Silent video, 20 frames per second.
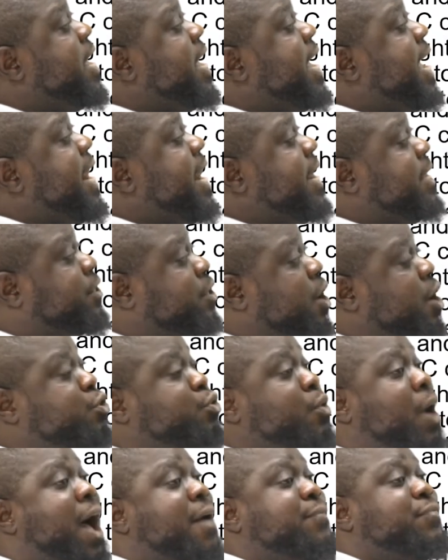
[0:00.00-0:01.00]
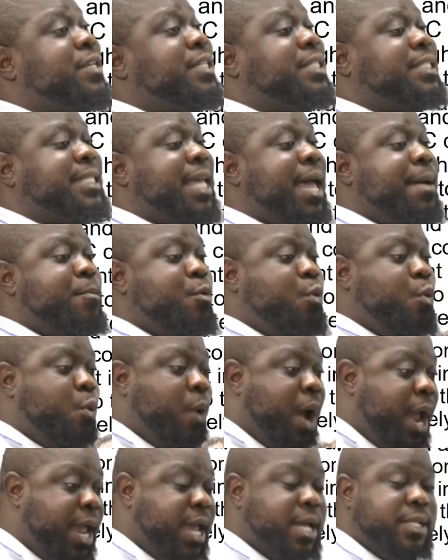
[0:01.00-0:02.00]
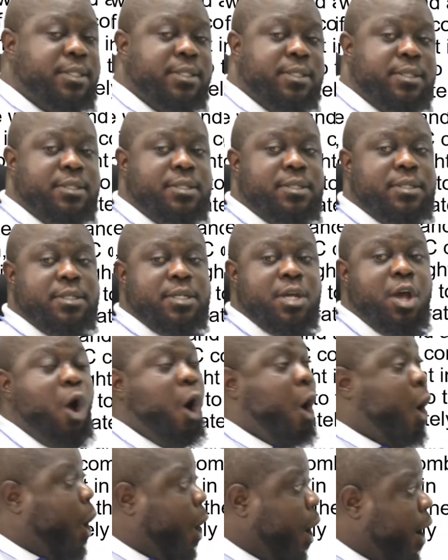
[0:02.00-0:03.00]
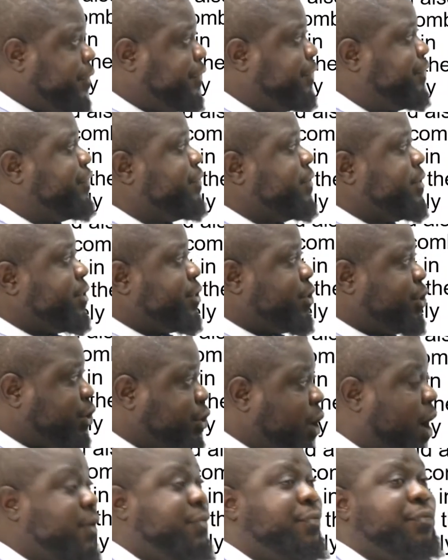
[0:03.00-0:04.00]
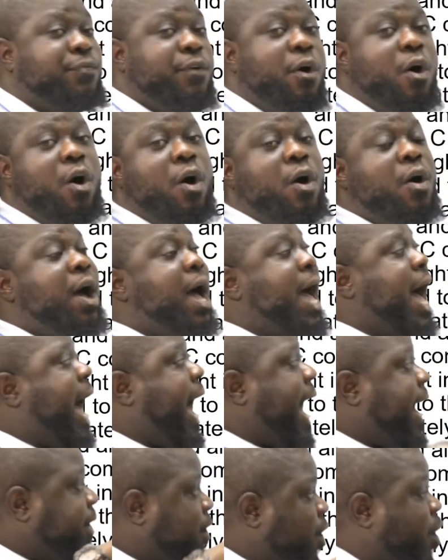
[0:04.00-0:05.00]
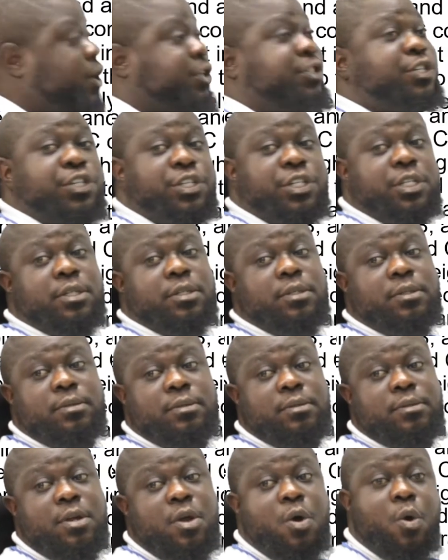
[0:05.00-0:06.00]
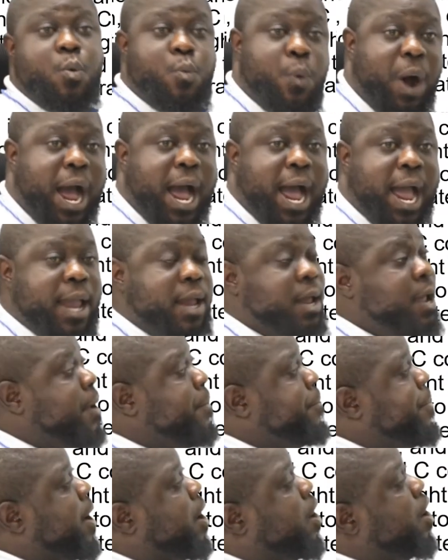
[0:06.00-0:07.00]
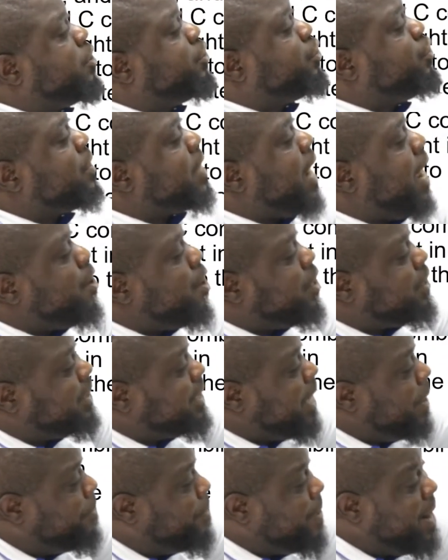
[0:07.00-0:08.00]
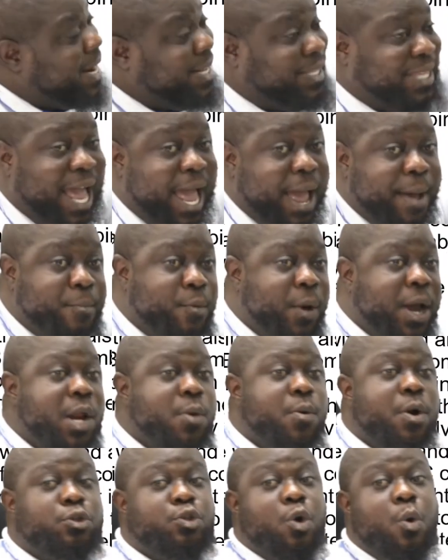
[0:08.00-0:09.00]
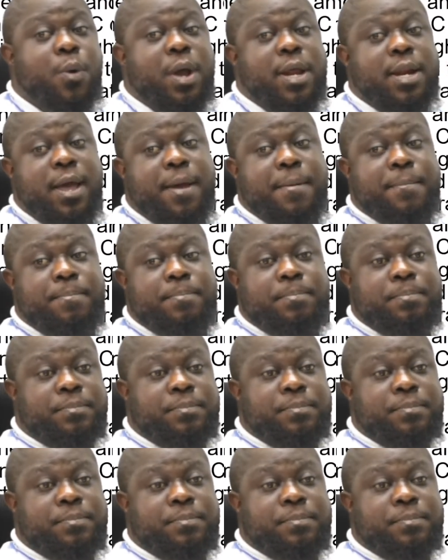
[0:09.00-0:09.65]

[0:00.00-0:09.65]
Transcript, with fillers: it is going to have the same weight of sulfur and oxygen. Why? Because you cannot separate them when you want to weigh them.